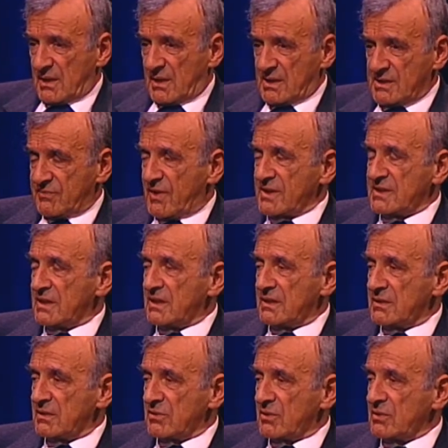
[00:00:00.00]
has
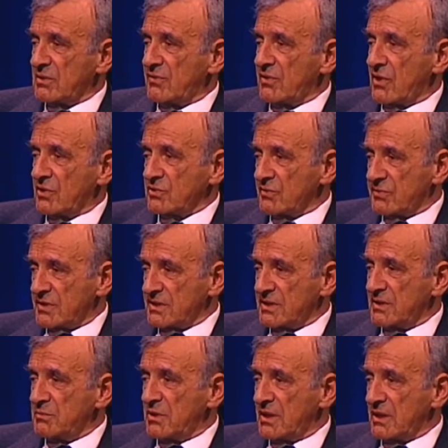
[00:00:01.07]
fascinated all the philosophers
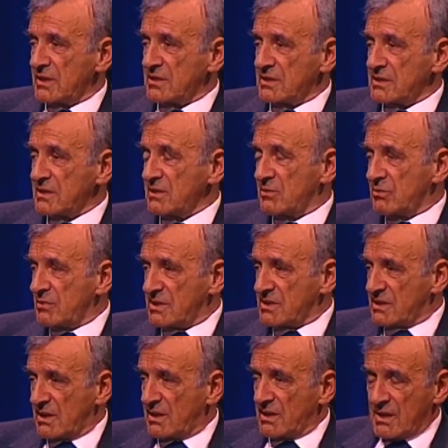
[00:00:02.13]
in the Middle Ages, and to this
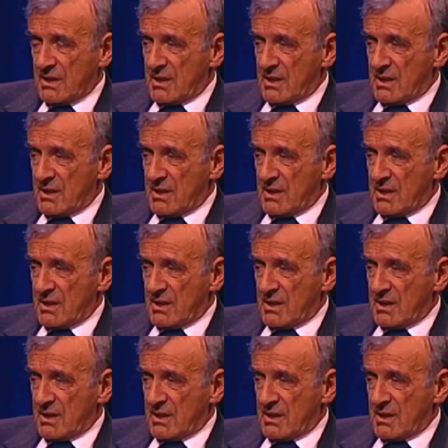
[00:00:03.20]
day,